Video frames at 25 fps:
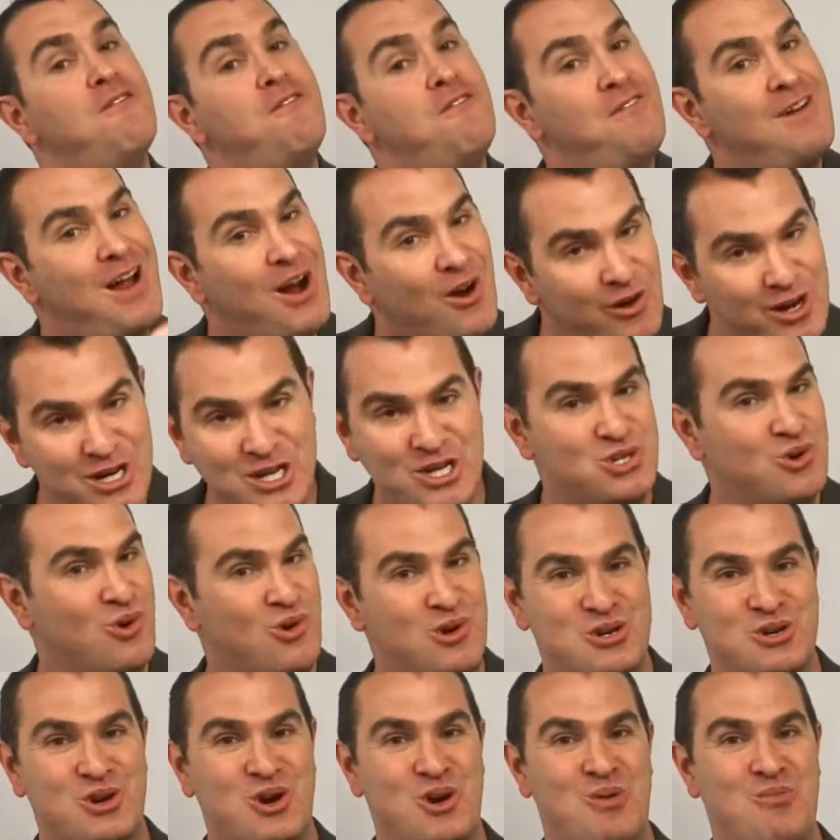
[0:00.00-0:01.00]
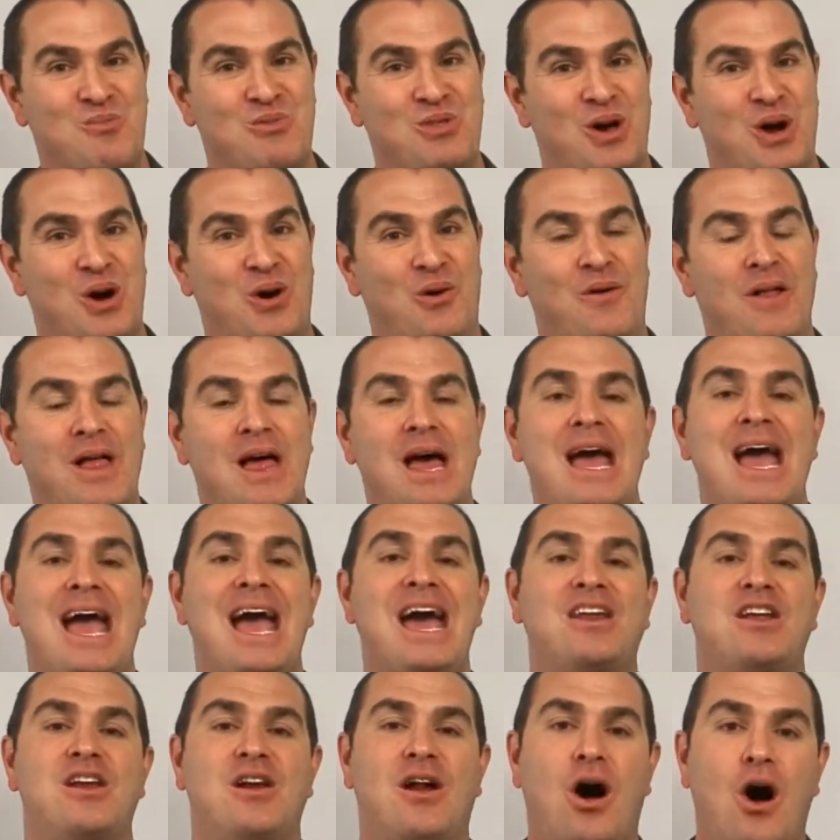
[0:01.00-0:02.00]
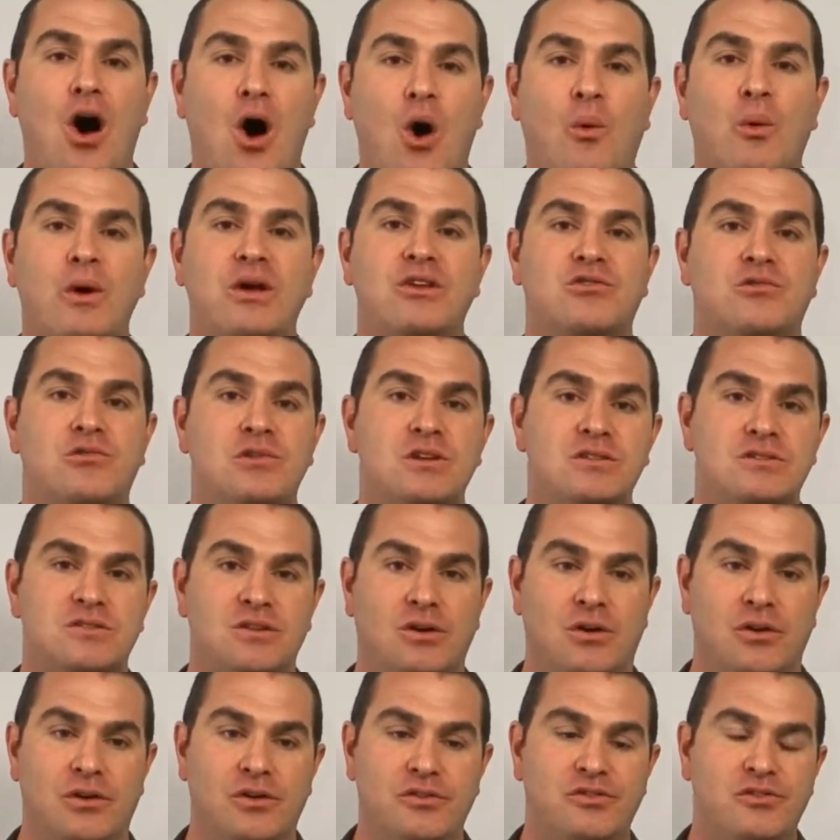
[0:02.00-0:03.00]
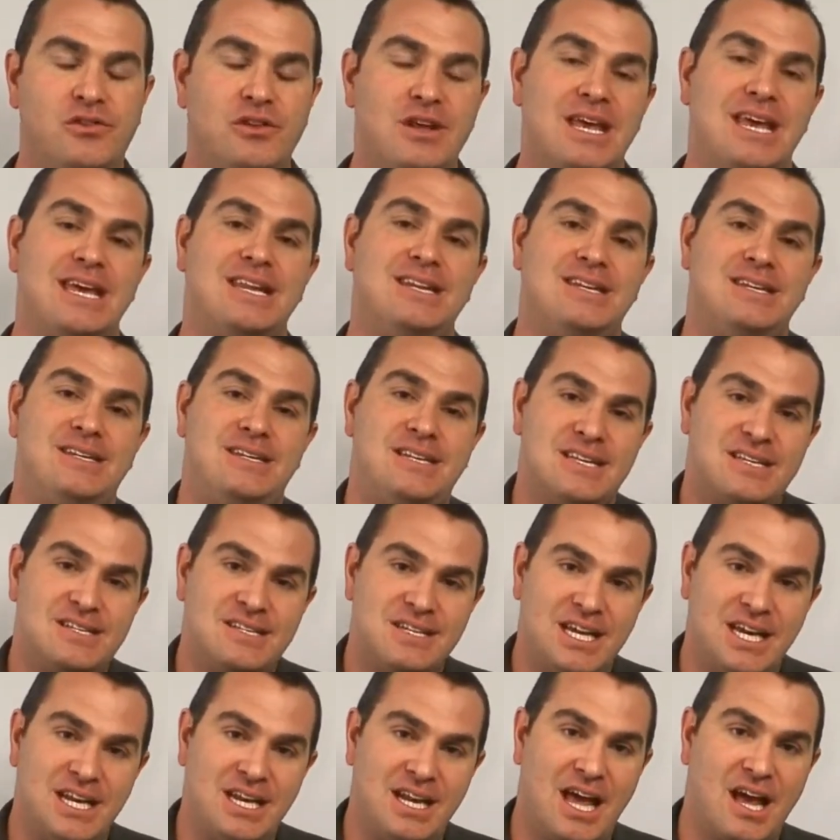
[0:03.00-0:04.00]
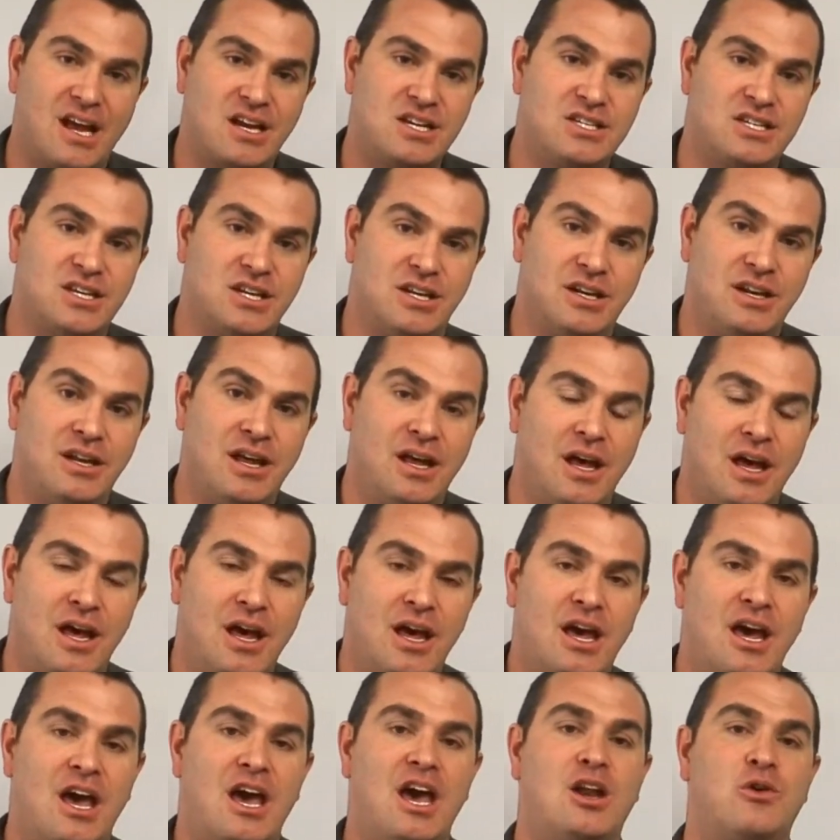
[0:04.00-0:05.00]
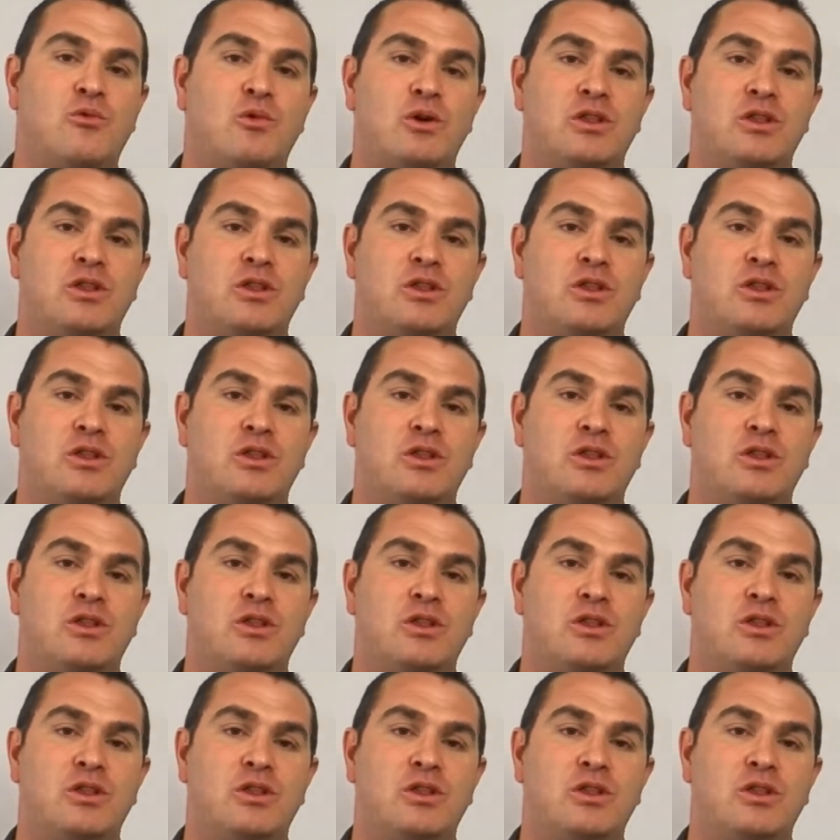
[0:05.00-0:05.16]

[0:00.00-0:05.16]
Very short term though, and it always results in disconnection and